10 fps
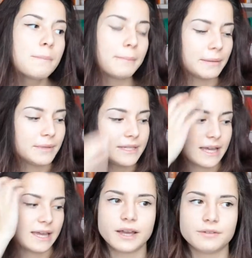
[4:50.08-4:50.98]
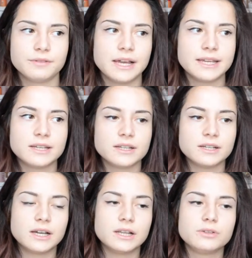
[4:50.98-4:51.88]
maybe they have like
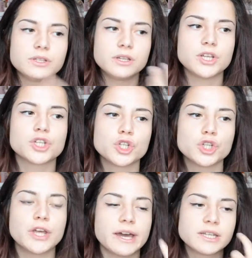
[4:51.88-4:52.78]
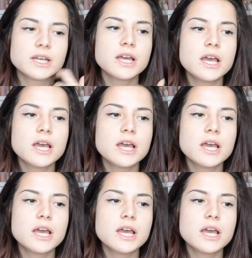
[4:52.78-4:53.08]
a hallucination that